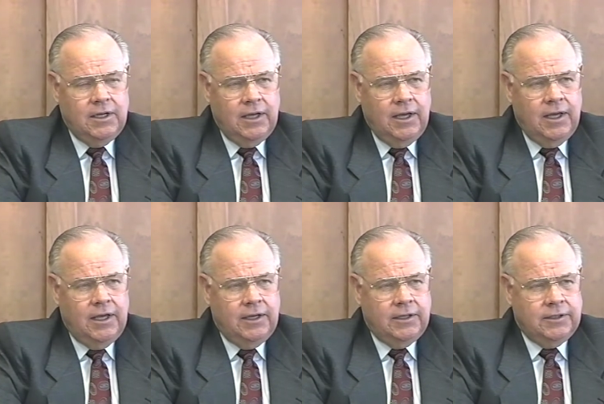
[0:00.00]

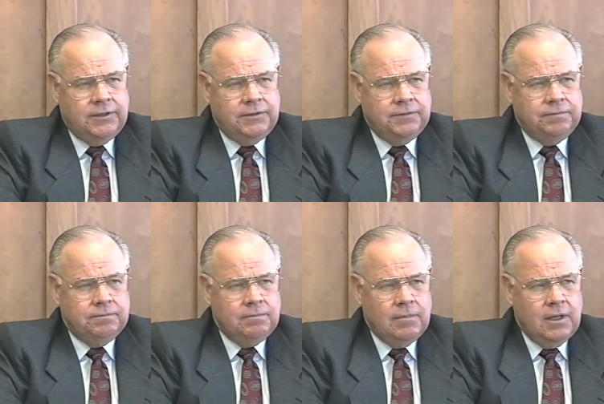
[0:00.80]
uh,
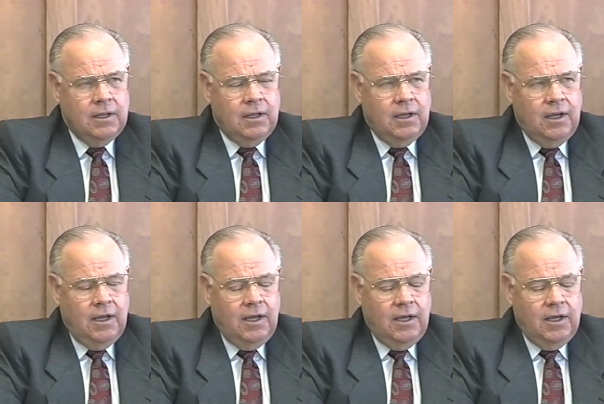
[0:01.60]

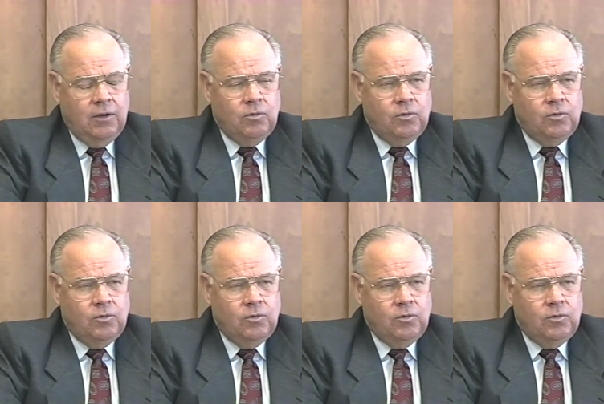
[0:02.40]
uh,